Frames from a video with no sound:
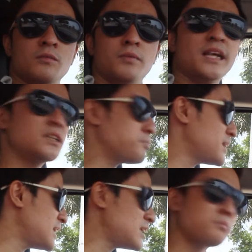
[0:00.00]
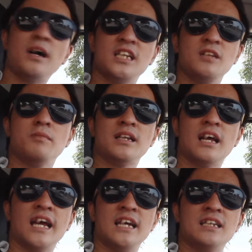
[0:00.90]
Brakes pretty spongy, but
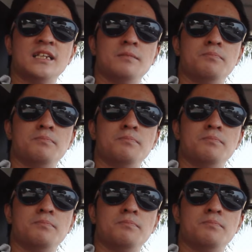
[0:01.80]
again,